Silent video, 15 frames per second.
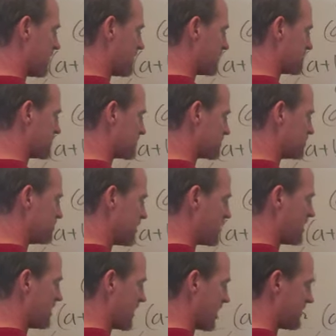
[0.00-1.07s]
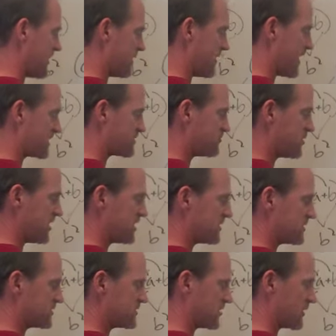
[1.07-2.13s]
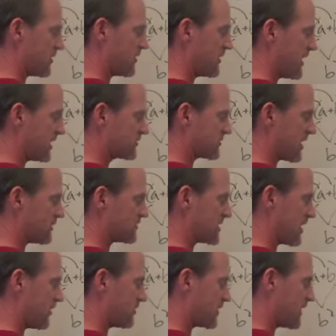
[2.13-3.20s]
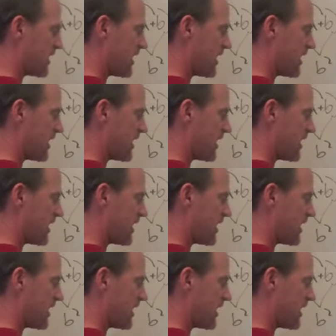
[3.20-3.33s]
this is b, and then that's b to the 0, and that drops out.